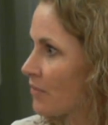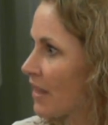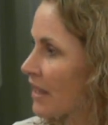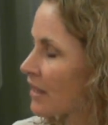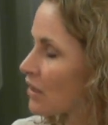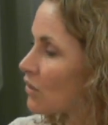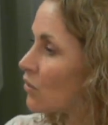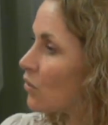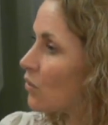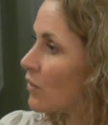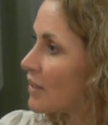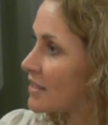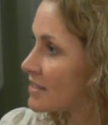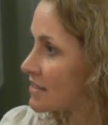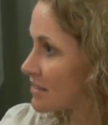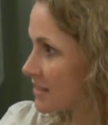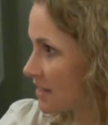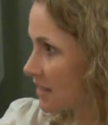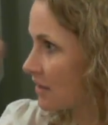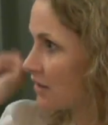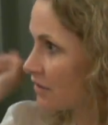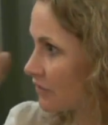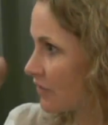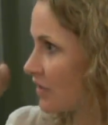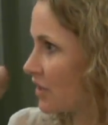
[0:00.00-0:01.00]
they can always
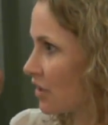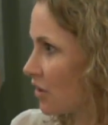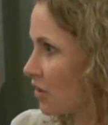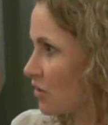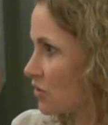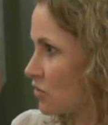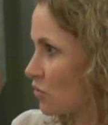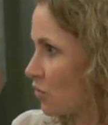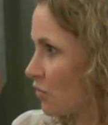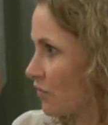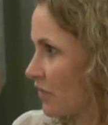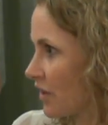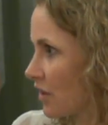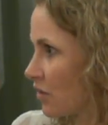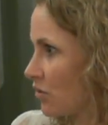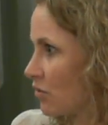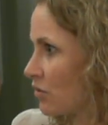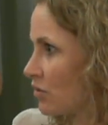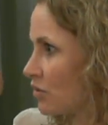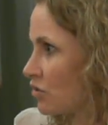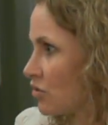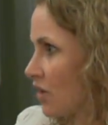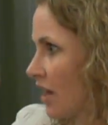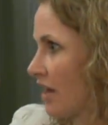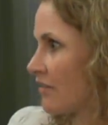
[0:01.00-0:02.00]
steal the videos off their
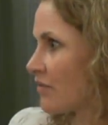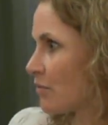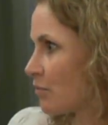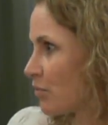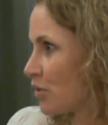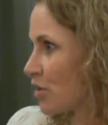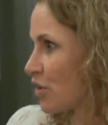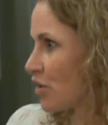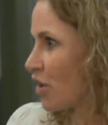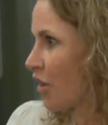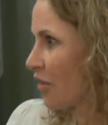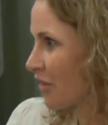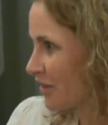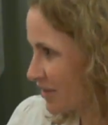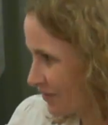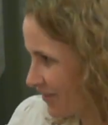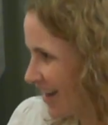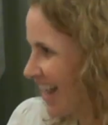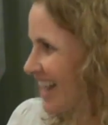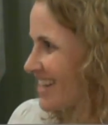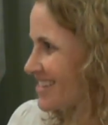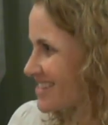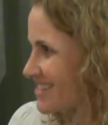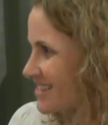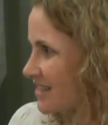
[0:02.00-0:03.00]
Google Drive and put it on the
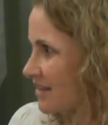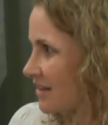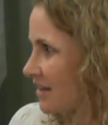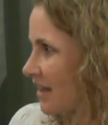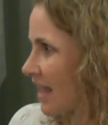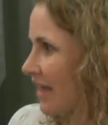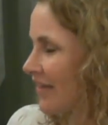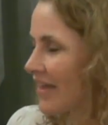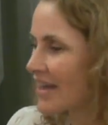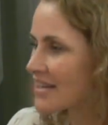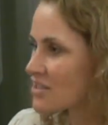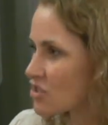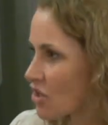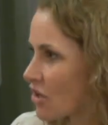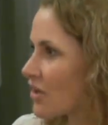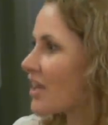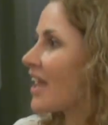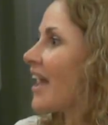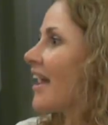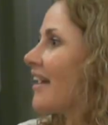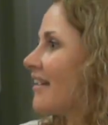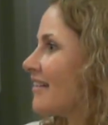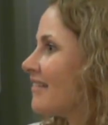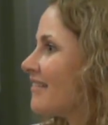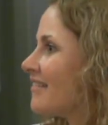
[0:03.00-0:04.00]
device. And that's
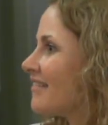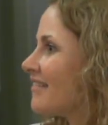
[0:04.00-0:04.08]
okay.